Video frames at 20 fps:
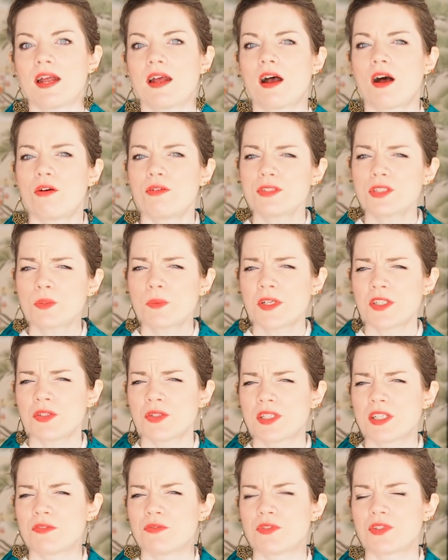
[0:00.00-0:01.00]
Also, when you
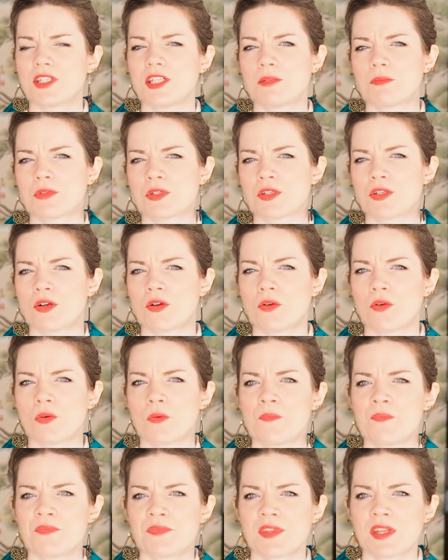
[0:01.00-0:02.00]
give your kimono
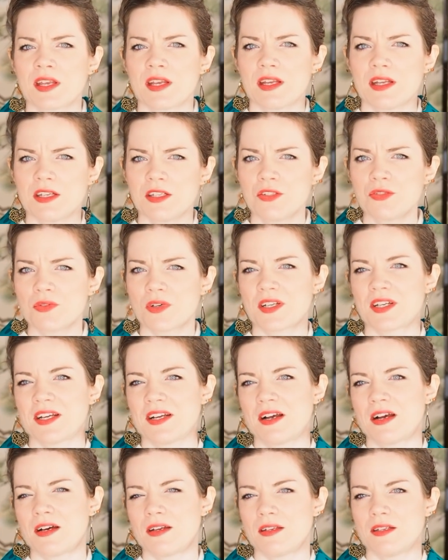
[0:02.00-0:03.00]
into
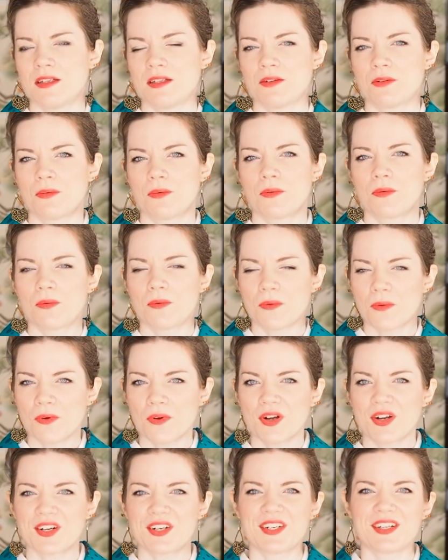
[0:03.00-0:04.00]
araihari
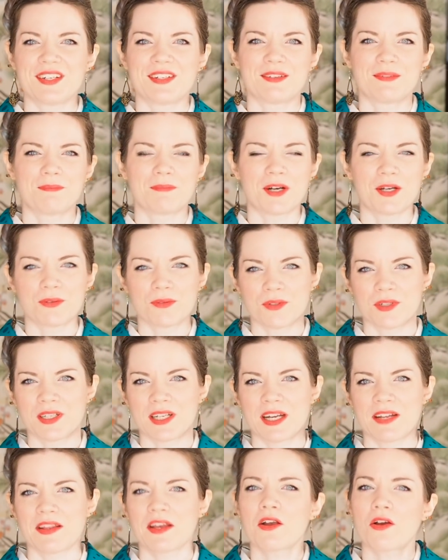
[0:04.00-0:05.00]
or
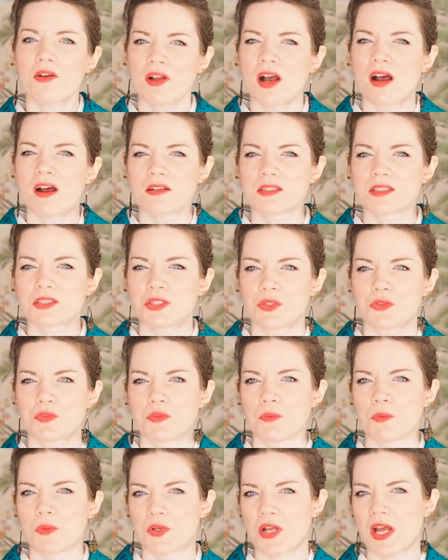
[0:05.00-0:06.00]
maruarai, they're gonna ask you if you
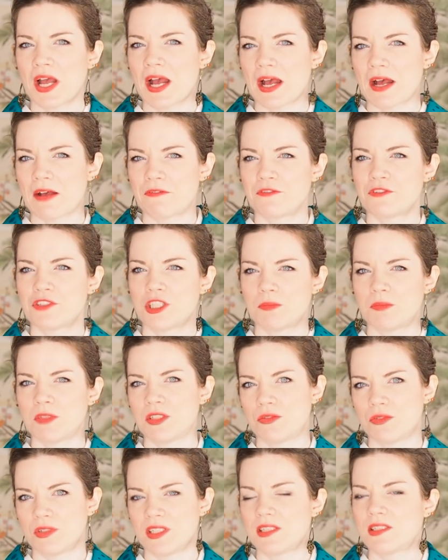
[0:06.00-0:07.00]
want to have
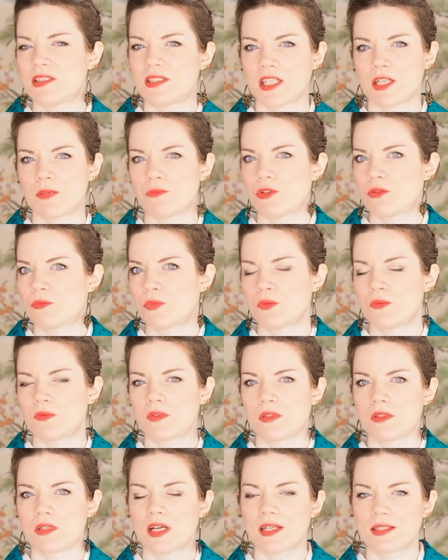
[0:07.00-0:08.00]
shiminuki, stain
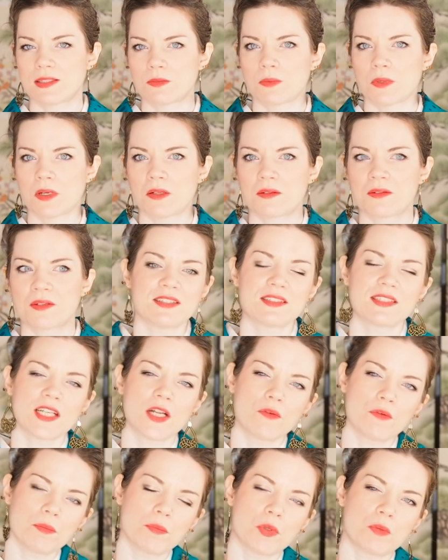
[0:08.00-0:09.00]
removal, as well.
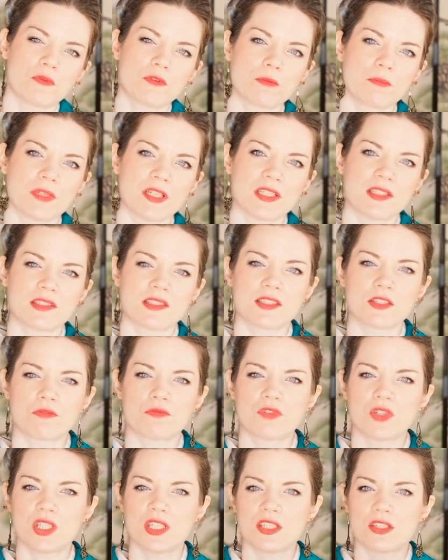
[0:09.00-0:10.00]
Stain removal means they're
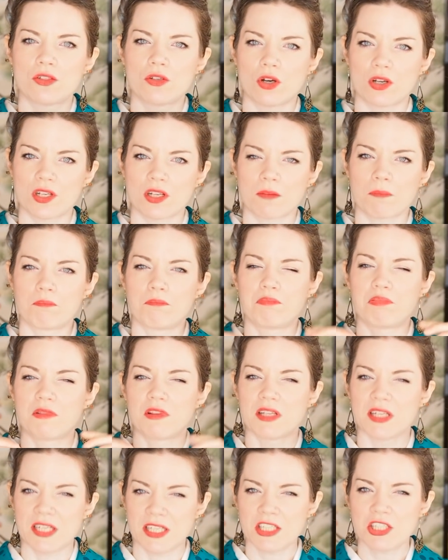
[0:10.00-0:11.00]
really gonna
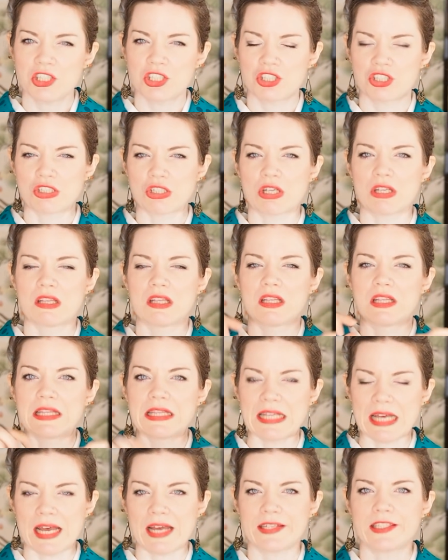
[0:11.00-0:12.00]
bleach
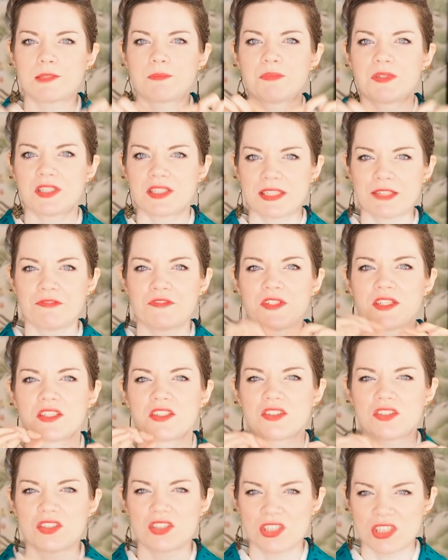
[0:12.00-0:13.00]
that specific
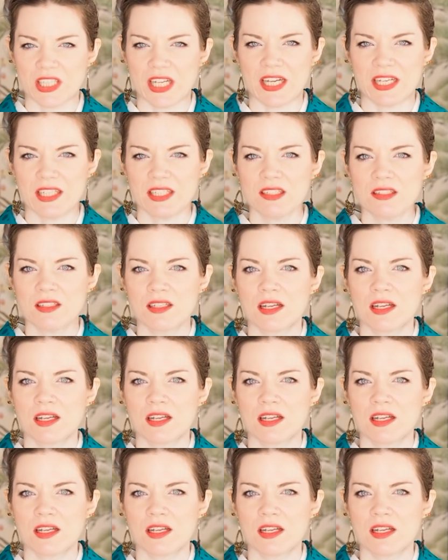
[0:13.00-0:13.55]
stain.